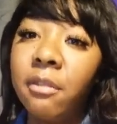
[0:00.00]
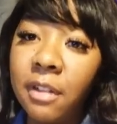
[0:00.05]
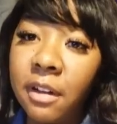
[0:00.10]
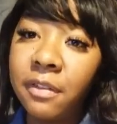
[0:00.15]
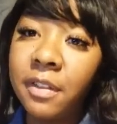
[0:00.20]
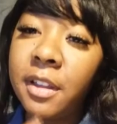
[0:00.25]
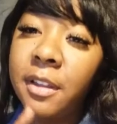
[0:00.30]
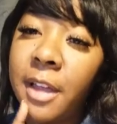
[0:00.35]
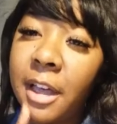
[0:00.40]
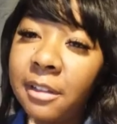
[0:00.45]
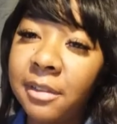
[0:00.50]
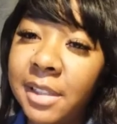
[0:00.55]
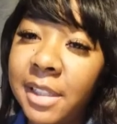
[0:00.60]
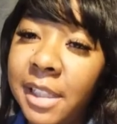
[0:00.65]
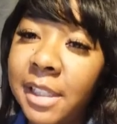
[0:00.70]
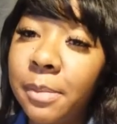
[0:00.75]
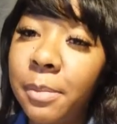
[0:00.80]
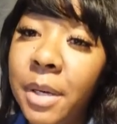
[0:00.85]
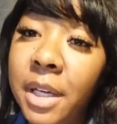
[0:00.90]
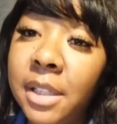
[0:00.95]
roughly about
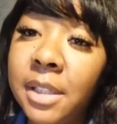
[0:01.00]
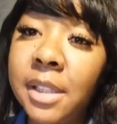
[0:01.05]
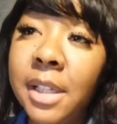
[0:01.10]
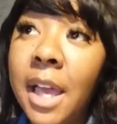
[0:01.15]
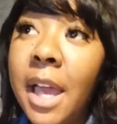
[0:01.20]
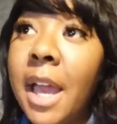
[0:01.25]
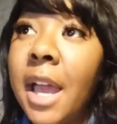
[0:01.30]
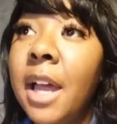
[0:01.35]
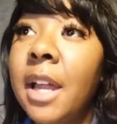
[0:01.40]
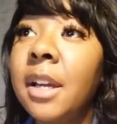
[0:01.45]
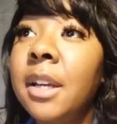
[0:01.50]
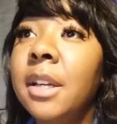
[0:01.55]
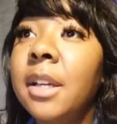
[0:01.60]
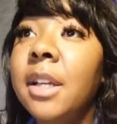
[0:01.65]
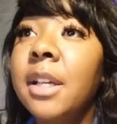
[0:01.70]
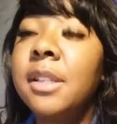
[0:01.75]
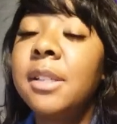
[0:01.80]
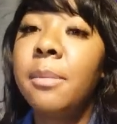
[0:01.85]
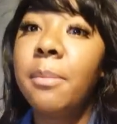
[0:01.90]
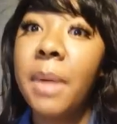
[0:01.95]
6 months, and
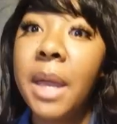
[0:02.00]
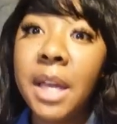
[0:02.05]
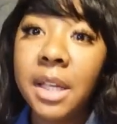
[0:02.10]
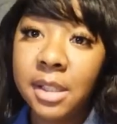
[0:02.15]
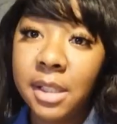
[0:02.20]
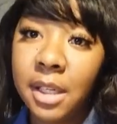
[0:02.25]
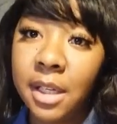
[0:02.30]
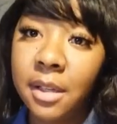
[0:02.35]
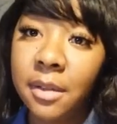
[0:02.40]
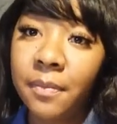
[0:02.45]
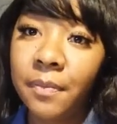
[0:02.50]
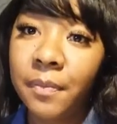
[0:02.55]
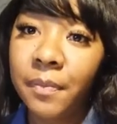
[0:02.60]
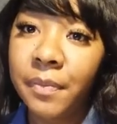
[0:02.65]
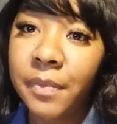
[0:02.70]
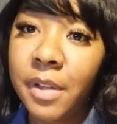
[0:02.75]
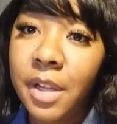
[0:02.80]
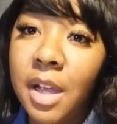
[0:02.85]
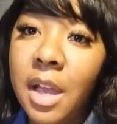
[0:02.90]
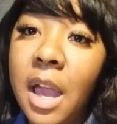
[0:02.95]
it's amazing.
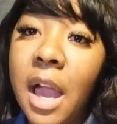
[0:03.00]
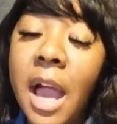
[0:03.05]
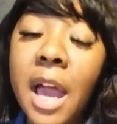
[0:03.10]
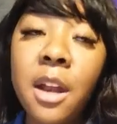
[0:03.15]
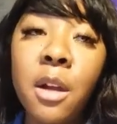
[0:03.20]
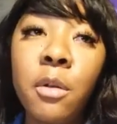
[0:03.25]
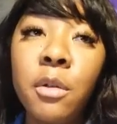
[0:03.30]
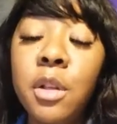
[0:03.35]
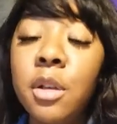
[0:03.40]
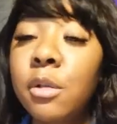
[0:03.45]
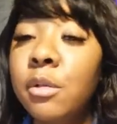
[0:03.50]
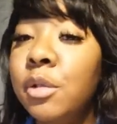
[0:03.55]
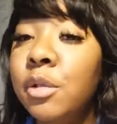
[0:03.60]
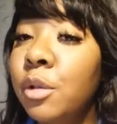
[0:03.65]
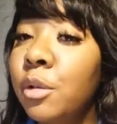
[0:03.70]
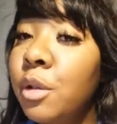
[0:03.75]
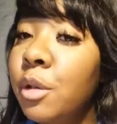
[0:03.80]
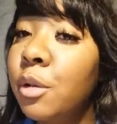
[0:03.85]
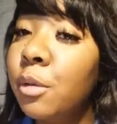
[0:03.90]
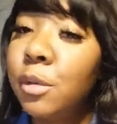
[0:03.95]
I don't
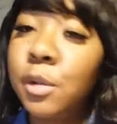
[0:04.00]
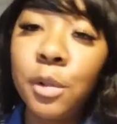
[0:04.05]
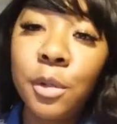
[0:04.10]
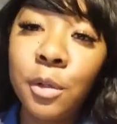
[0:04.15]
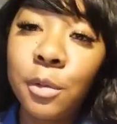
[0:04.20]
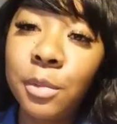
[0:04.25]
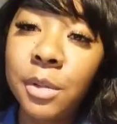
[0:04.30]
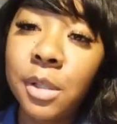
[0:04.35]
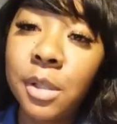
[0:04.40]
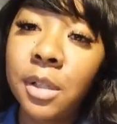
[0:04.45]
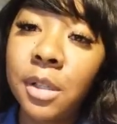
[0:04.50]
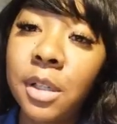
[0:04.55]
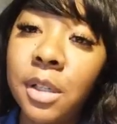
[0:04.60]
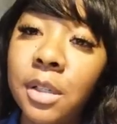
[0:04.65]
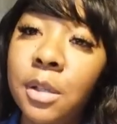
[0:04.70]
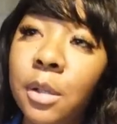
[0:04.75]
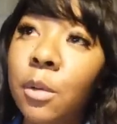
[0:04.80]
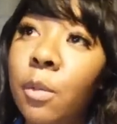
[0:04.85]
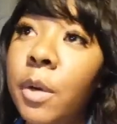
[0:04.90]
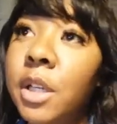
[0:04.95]
do
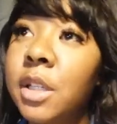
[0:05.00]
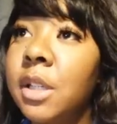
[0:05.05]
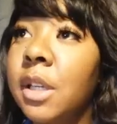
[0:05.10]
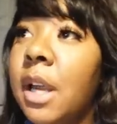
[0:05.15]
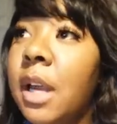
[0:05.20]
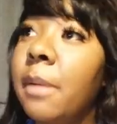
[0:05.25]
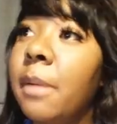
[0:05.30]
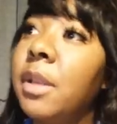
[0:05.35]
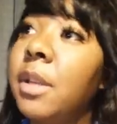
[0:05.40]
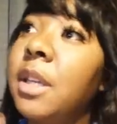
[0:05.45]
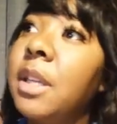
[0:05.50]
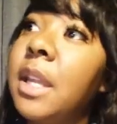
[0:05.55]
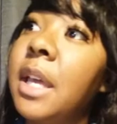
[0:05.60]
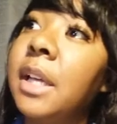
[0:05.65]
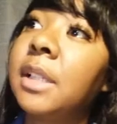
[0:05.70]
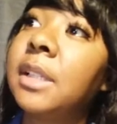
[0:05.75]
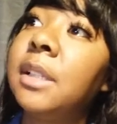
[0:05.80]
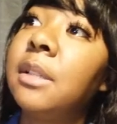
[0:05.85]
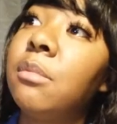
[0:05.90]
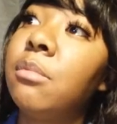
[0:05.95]
YouTube to wish that I'm the
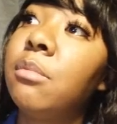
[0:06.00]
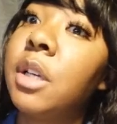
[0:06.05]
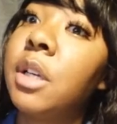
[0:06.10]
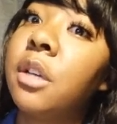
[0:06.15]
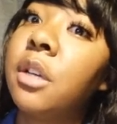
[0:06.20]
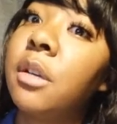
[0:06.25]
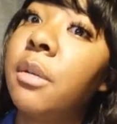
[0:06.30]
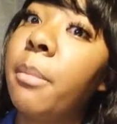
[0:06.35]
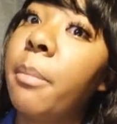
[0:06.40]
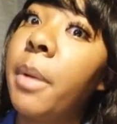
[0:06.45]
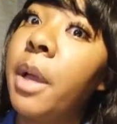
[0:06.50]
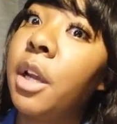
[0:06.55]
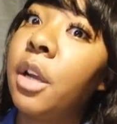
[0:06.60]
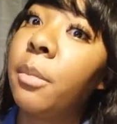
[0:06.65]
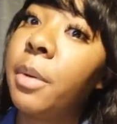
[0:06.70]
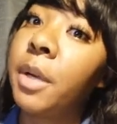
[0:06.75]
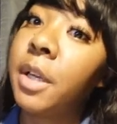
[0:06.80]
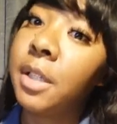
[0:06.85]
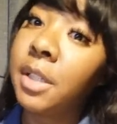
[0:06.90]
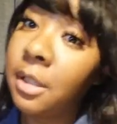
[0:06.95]
next and bigger and
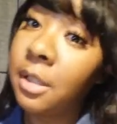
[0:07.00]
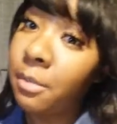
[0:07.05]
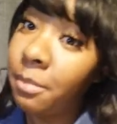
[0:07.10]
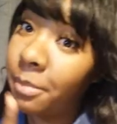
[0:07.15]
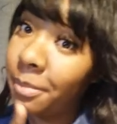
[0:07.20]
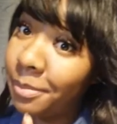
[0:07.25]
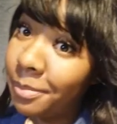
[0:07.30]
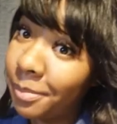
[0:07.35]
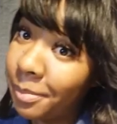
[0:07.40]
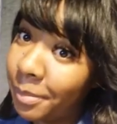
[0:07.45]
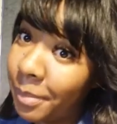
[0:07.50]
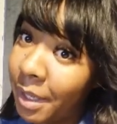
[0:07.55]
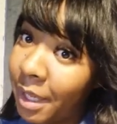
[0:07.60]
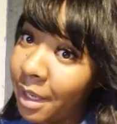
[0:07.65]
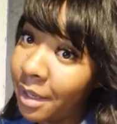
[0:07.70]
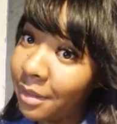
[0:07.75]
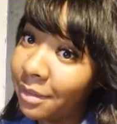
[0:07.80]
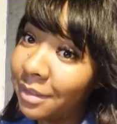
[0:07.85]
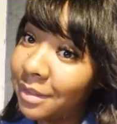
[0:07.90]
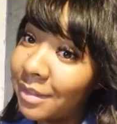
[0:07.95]
better person,
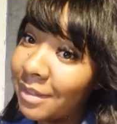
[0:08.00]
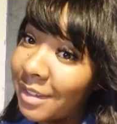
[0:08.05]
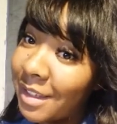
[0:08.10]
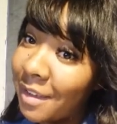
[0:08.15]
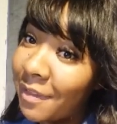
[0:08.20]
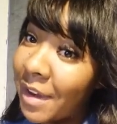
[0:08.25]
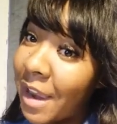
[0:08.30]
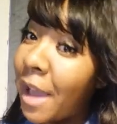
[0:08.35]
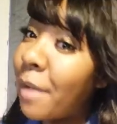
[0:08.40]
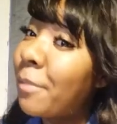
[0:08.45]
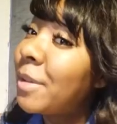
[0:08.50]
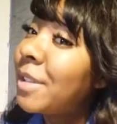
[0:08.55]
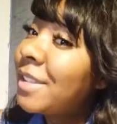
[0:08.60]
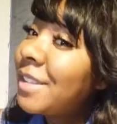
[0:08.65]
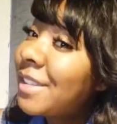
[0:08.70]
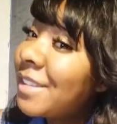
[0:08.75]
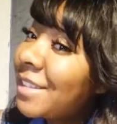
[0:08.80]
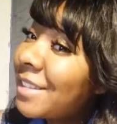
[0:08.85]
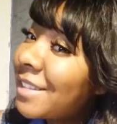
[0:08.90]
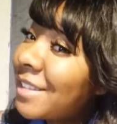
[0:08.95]
but if it happens,
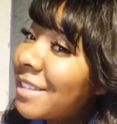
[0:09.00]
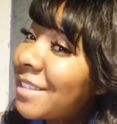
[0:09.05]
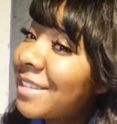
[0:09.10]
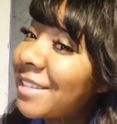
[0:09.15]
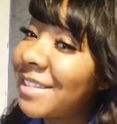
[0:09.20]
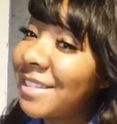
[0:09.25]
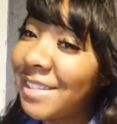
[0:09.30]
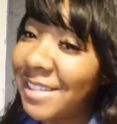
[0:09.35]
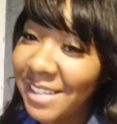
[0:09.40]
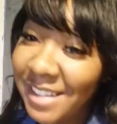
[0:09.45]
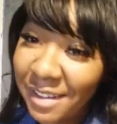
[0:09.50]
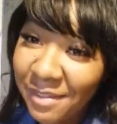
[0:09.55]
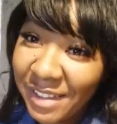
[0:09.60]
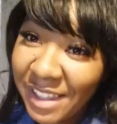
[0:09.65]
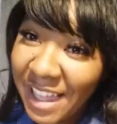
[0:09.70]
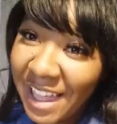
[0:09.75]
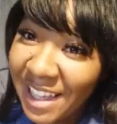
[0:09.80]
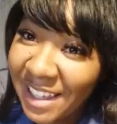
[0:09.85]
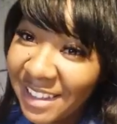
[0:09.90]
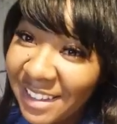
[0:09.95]
I'm
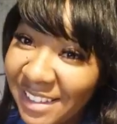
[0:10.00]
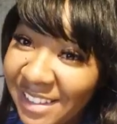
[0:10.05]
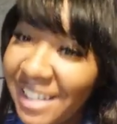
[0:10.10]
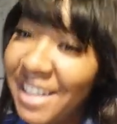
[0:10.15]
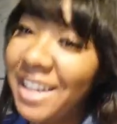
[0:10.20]
glad.